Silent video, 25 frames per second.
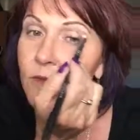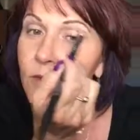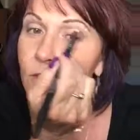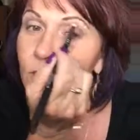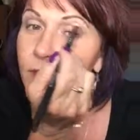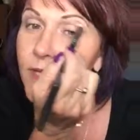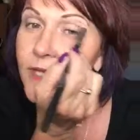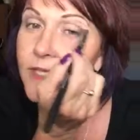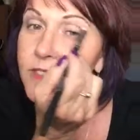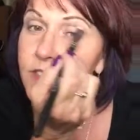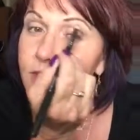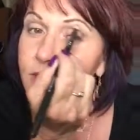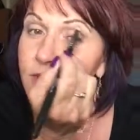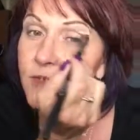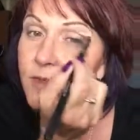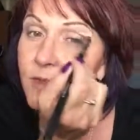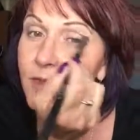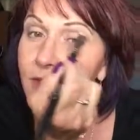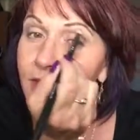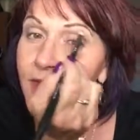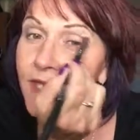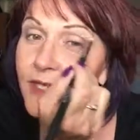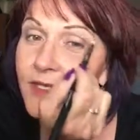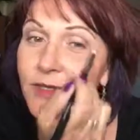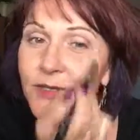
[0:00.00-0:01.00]
ways to
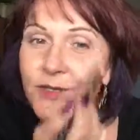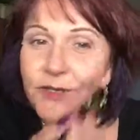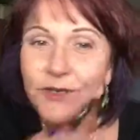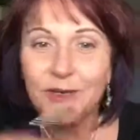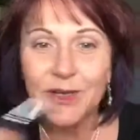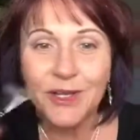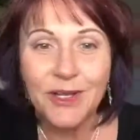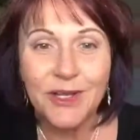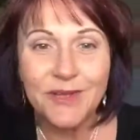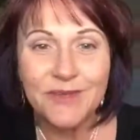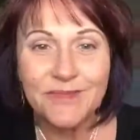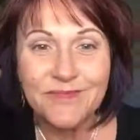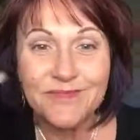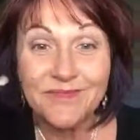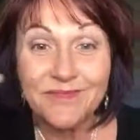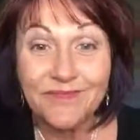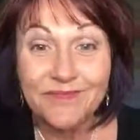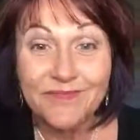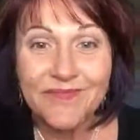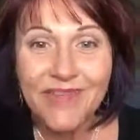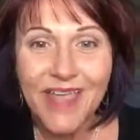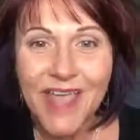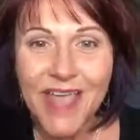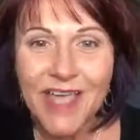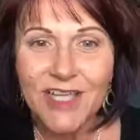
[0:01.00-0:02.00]
apply your
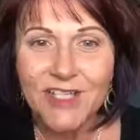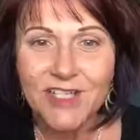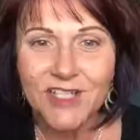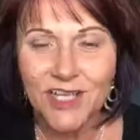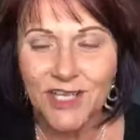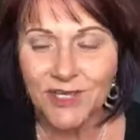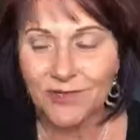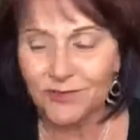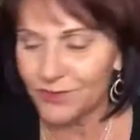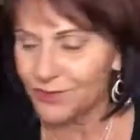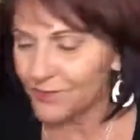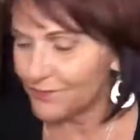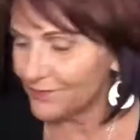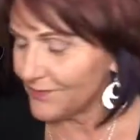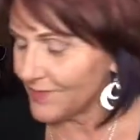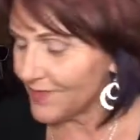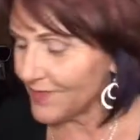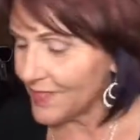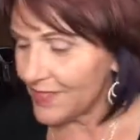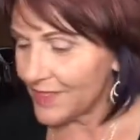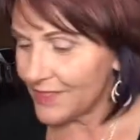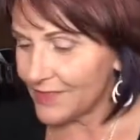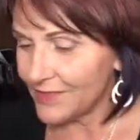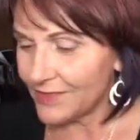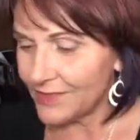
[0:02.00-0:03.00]
eyeshadows.
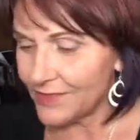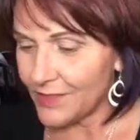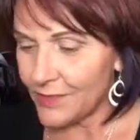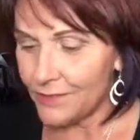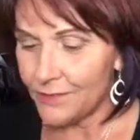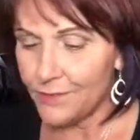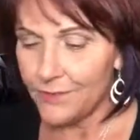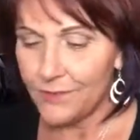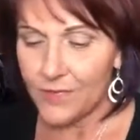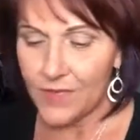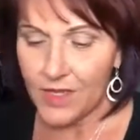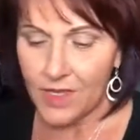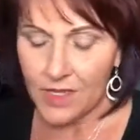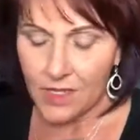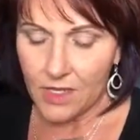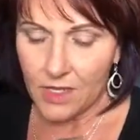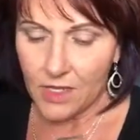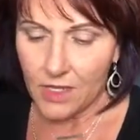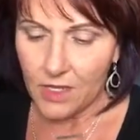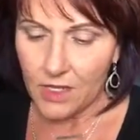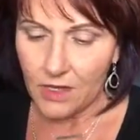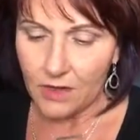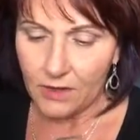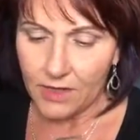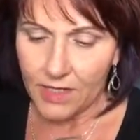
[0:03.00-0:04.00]
So,
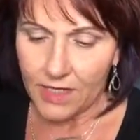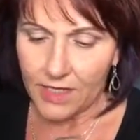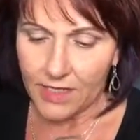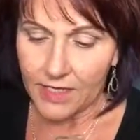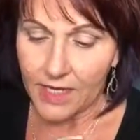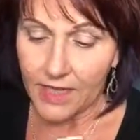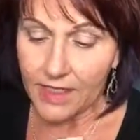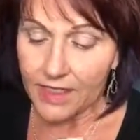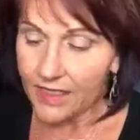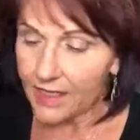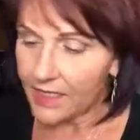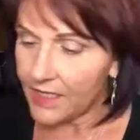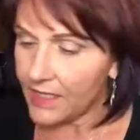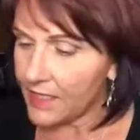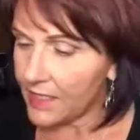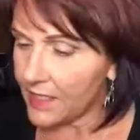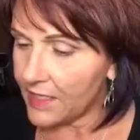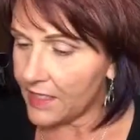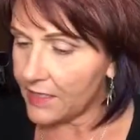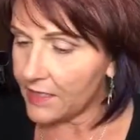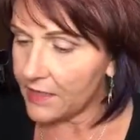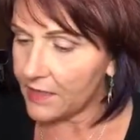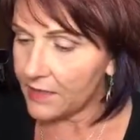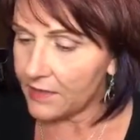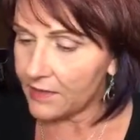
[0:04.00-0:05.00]
all right,
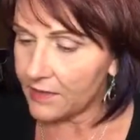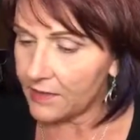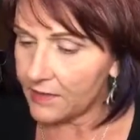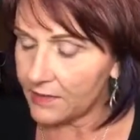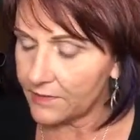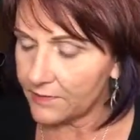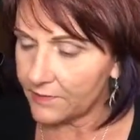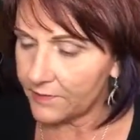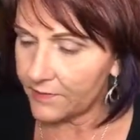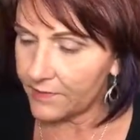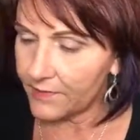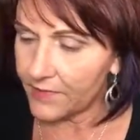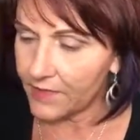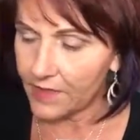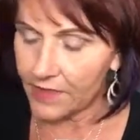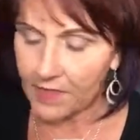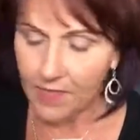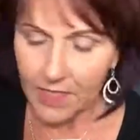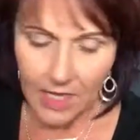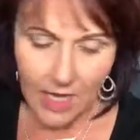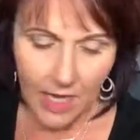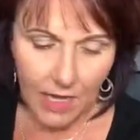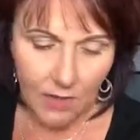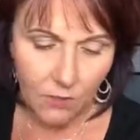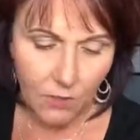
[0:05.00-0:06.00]
then
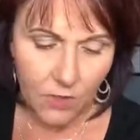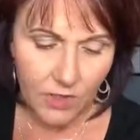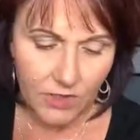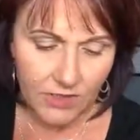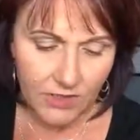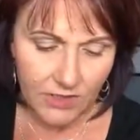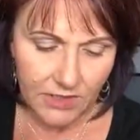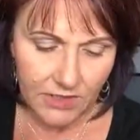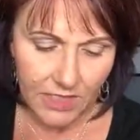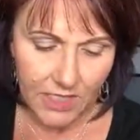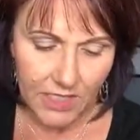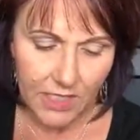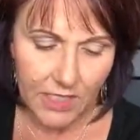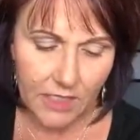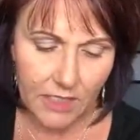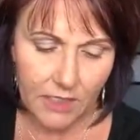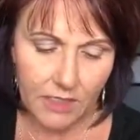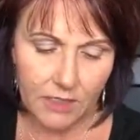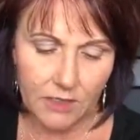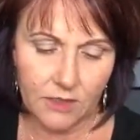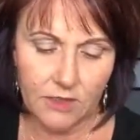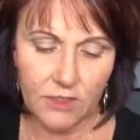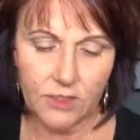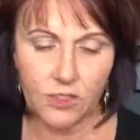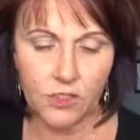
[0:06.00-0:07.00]
I want to
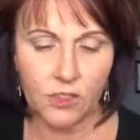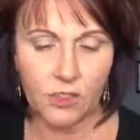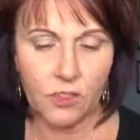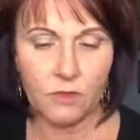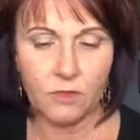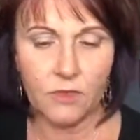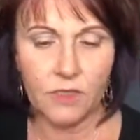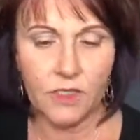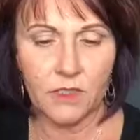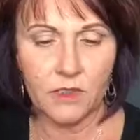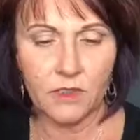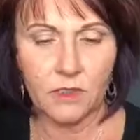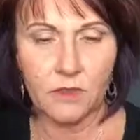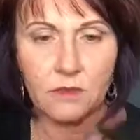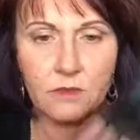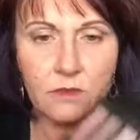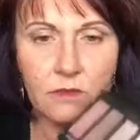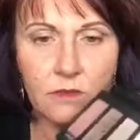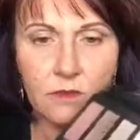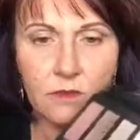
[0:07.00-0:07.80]
take Determined,